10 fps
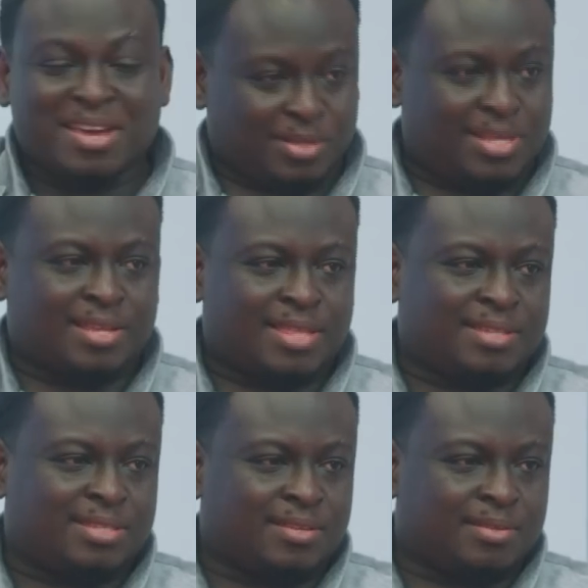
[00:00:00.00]
Yeah,
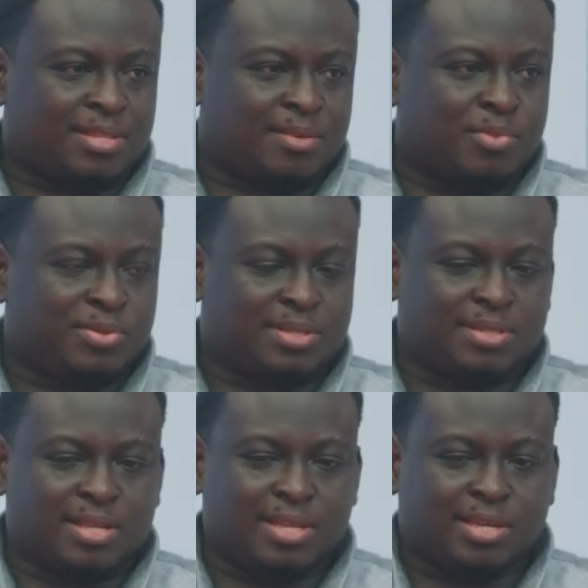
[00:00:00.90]
that's the most in
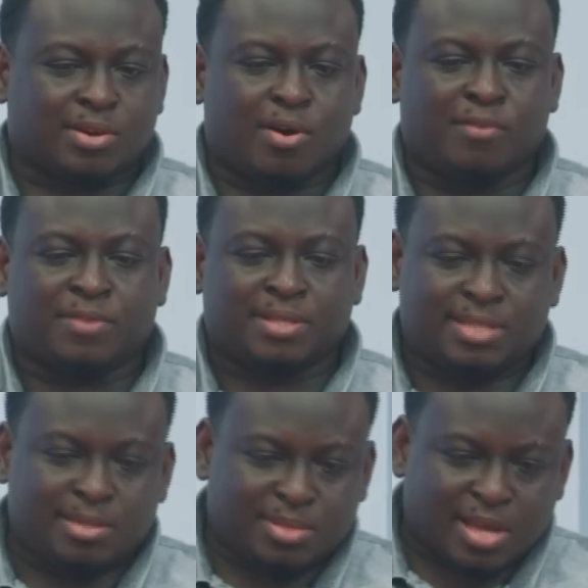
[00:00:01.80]
the league. Of the
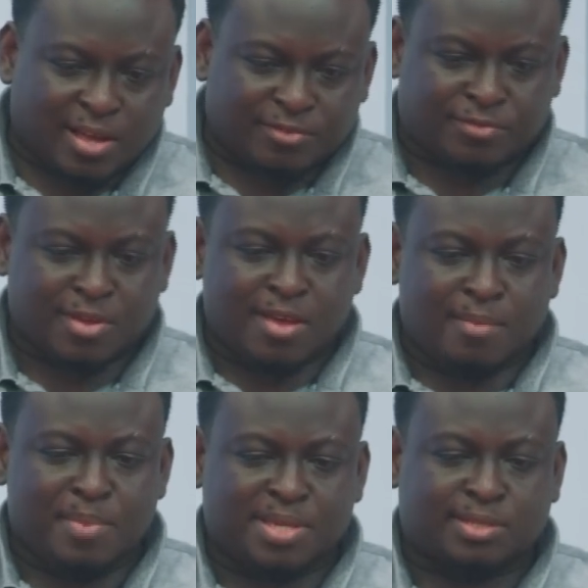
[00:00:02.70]
teams that have
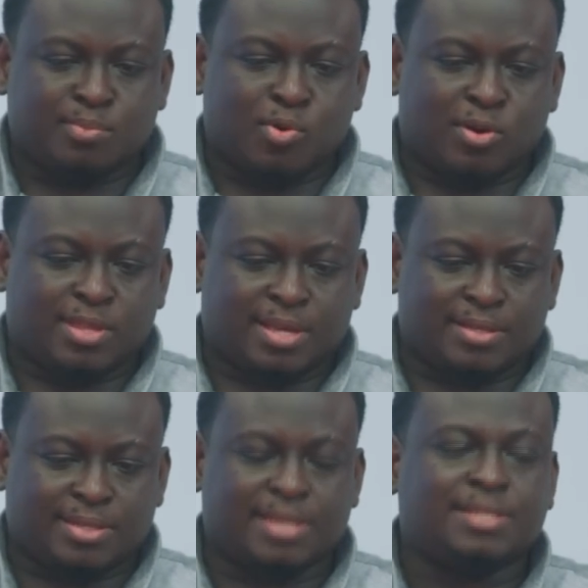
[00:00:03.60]
missed more than
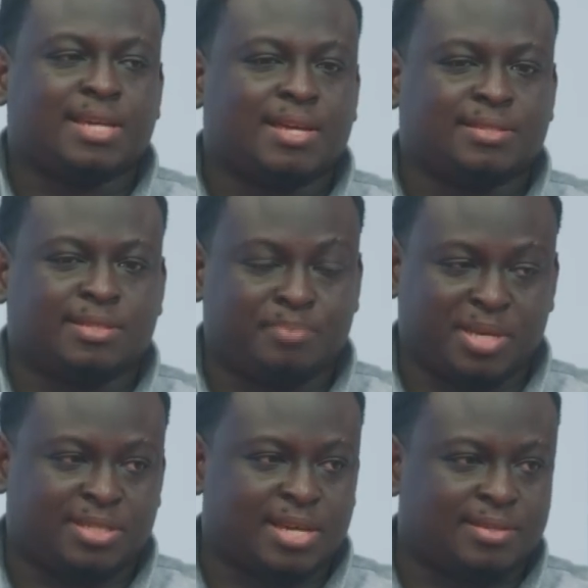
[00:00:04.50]
10
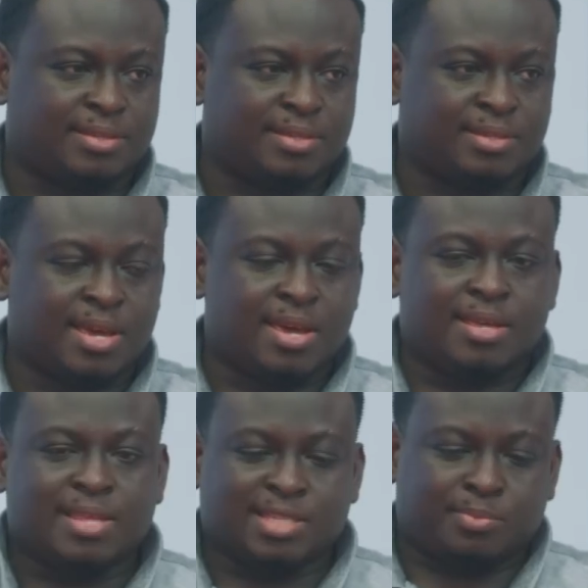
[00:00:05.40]
big chances,
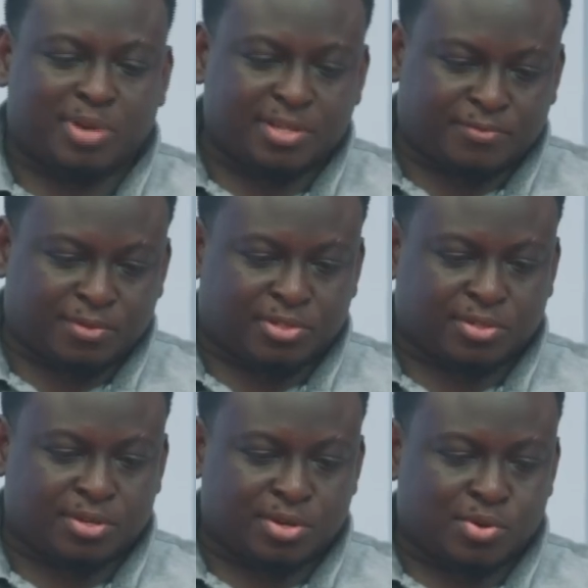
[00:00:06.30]
there's Brentford,
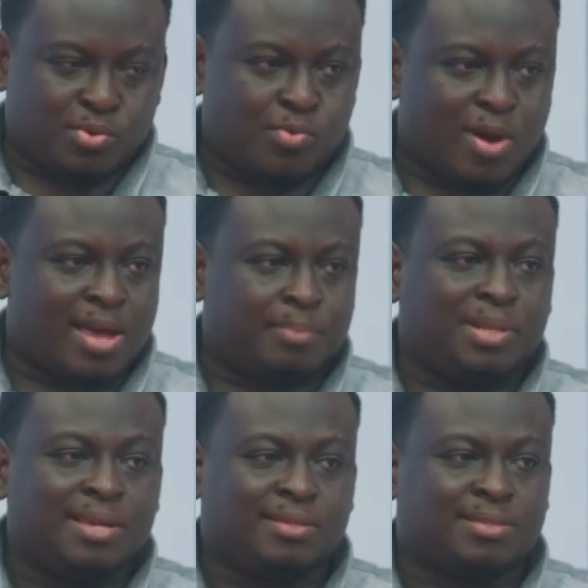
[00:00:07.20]
who are a
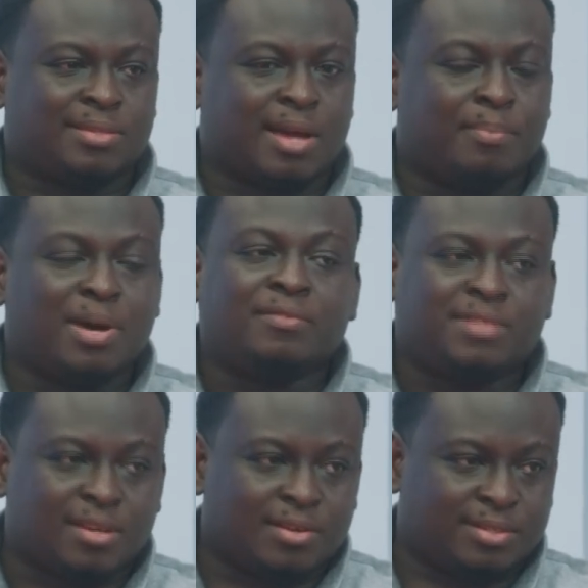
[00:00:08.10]
place above
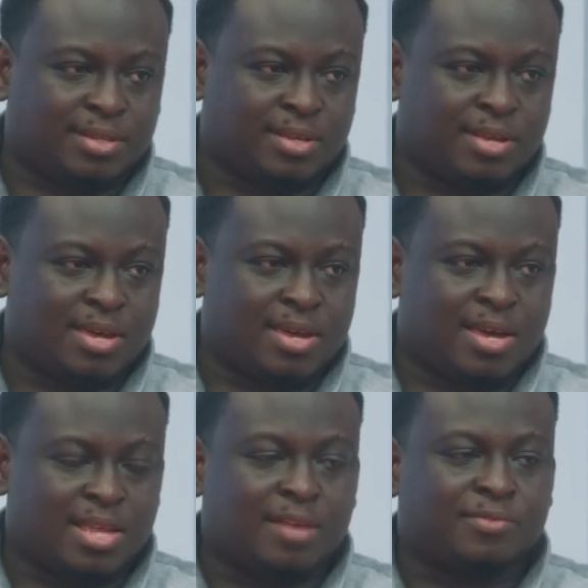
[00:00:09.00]
Chelsea
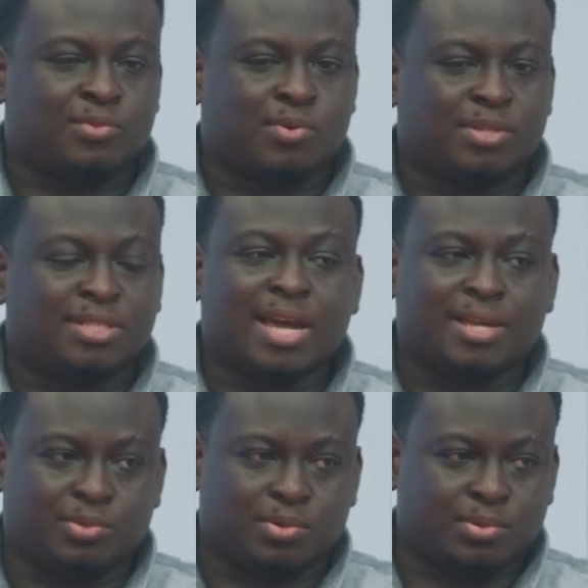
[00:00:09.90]
and have scored
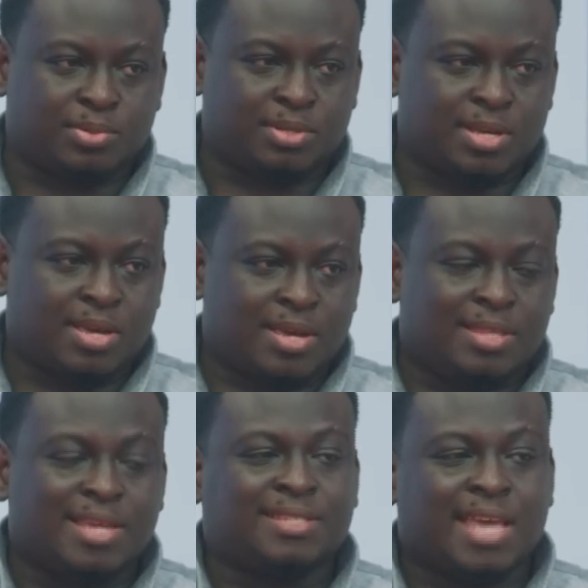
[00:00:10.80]
9 goals.
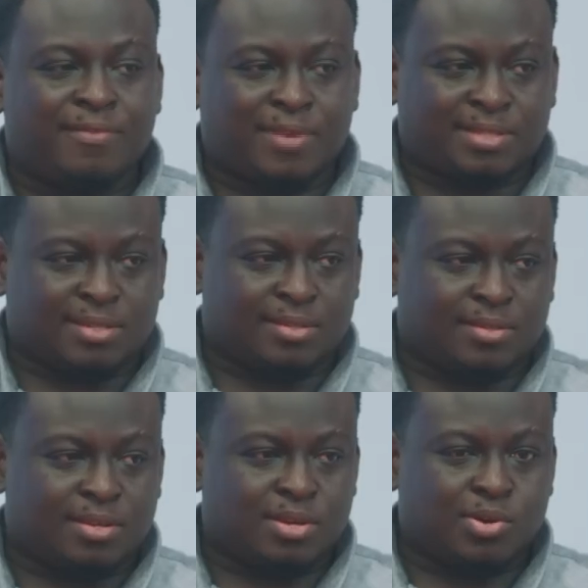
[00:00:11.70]
There's Everton,
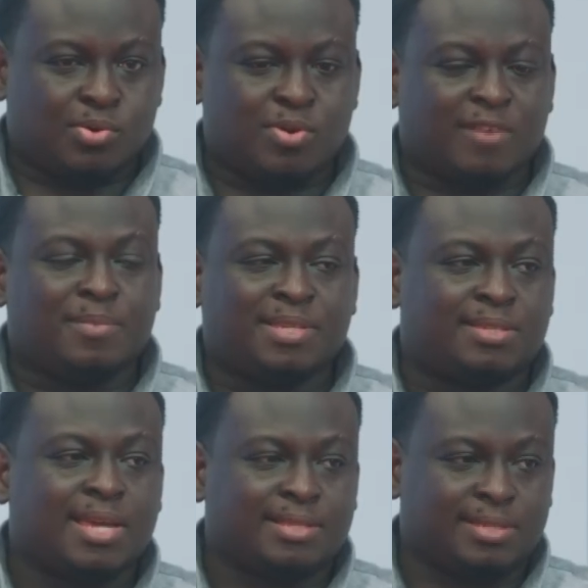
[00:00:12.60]
who have missed
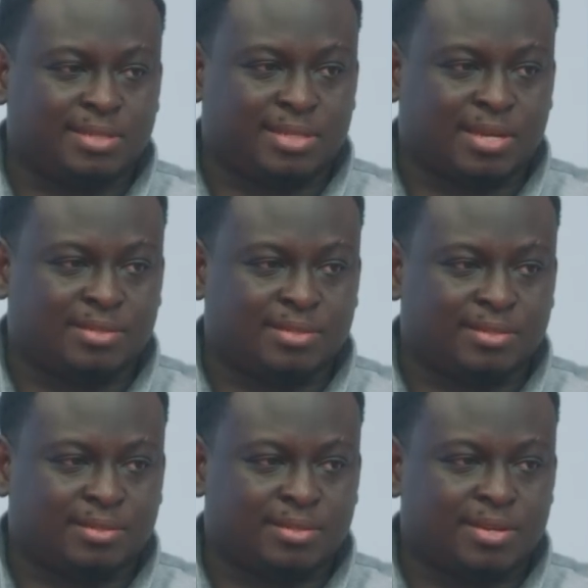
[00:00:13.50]
13
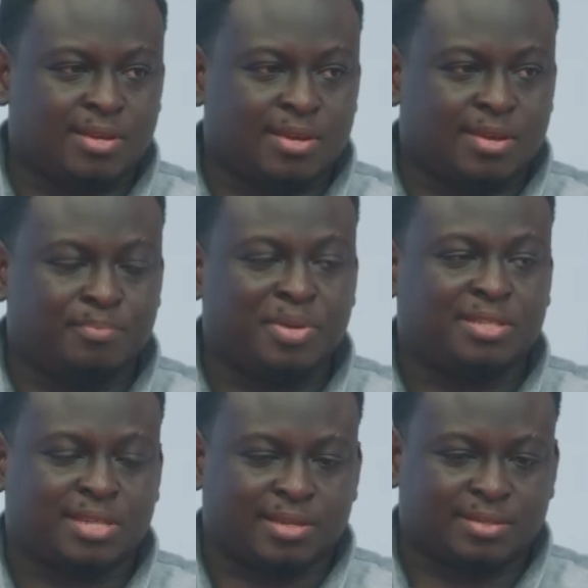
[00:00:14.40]
chances, big
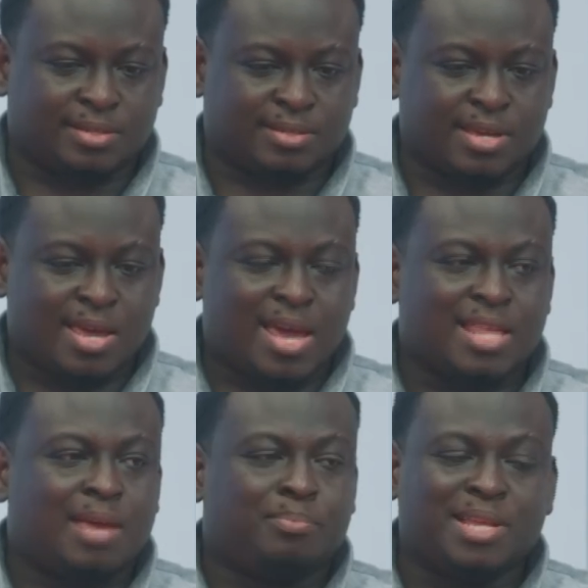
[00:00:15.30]
chances, and
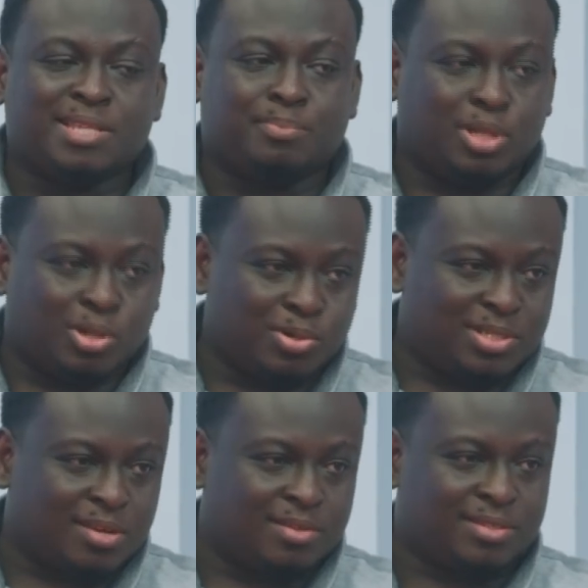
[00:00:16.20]
are a place below
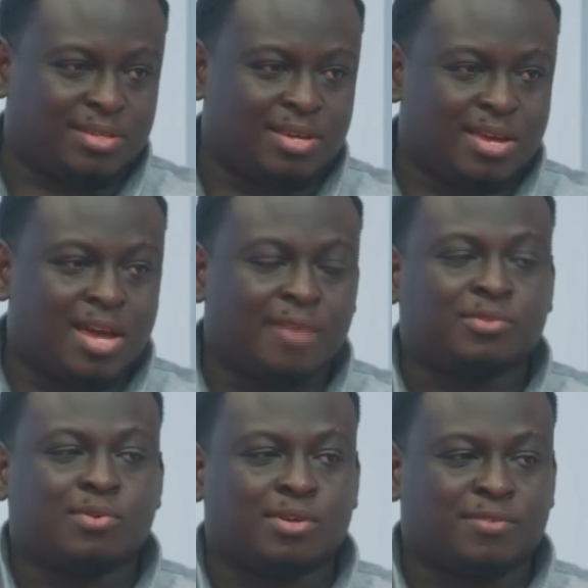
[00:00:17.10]
Chelsea, have
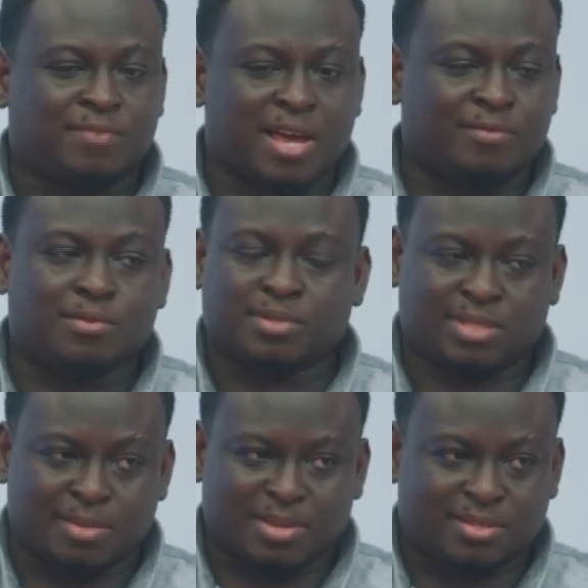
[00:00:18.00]
scored 5 goals,
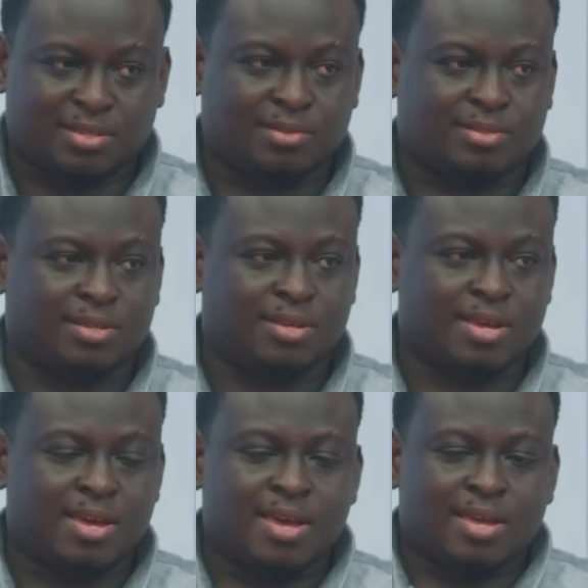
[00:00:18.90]
same as Chelsea.
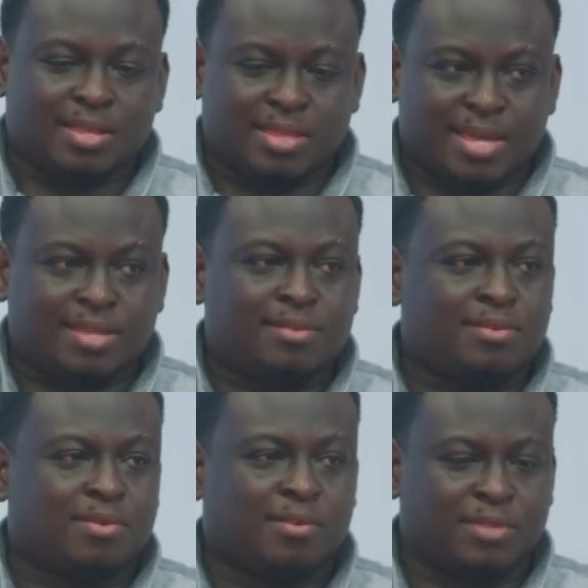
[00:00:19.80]
Then
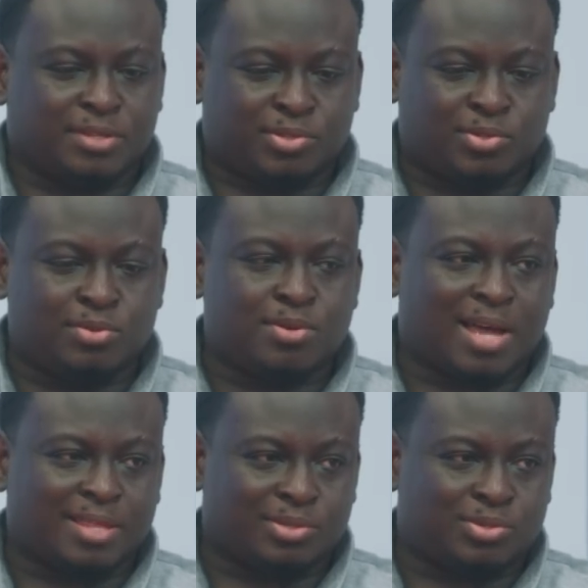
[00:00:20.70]
of the two
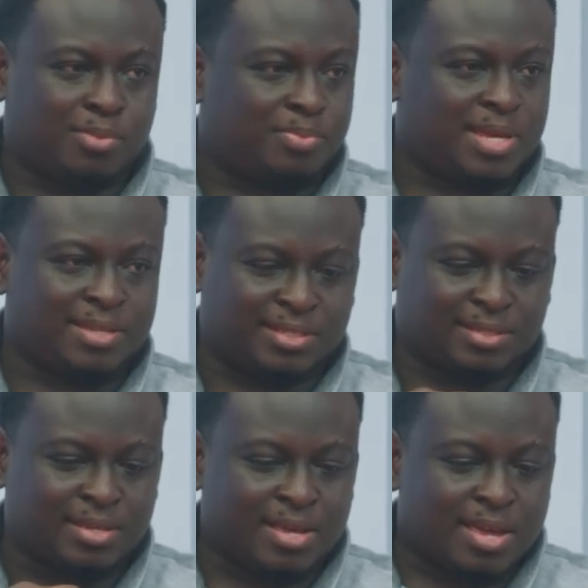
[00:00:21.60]
at the top,
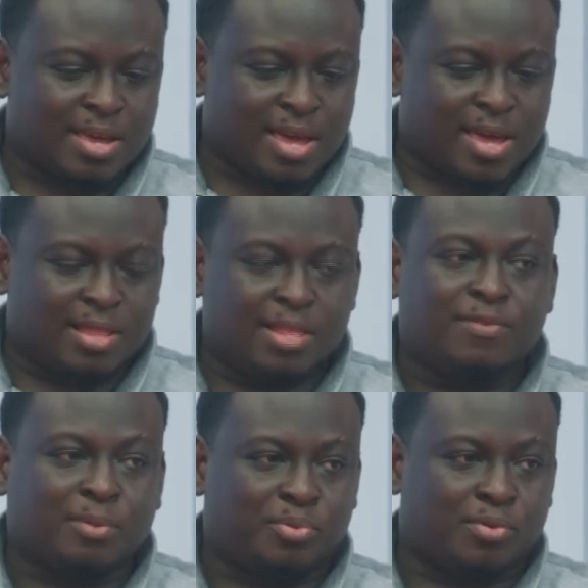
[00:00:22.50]
there's
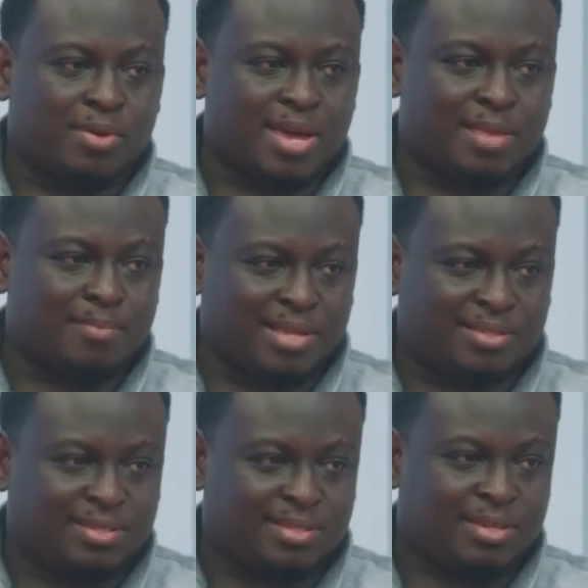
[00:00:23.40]
Liverpool and Man
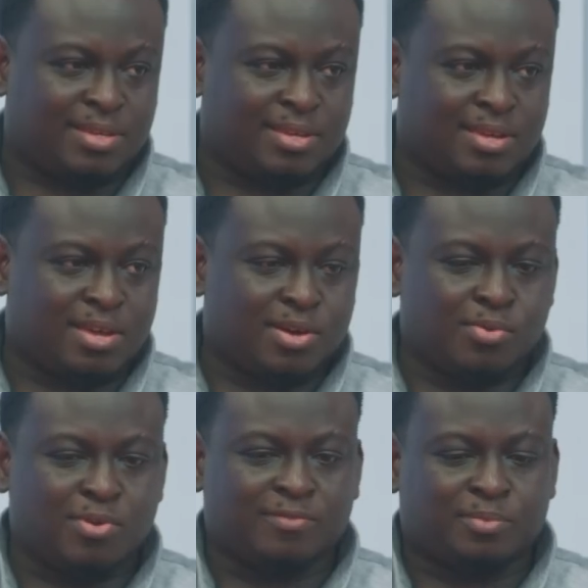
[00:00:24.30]
City,
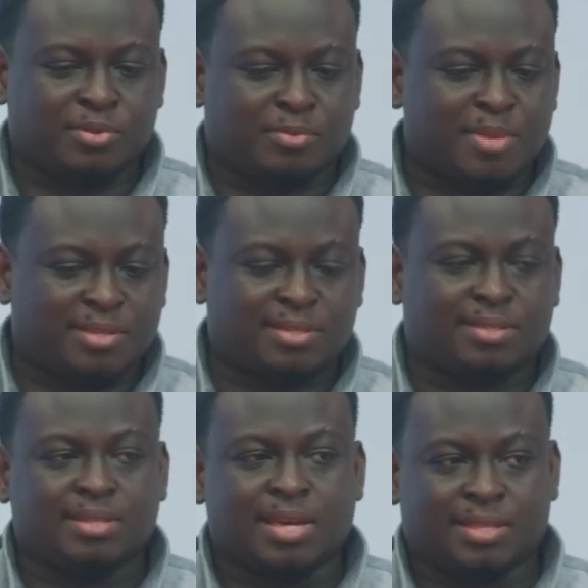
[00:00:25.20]
who have both missed
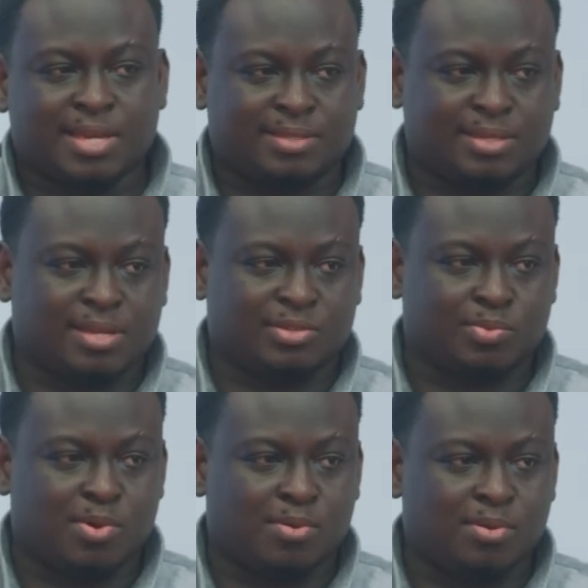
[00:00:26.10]
13 as well.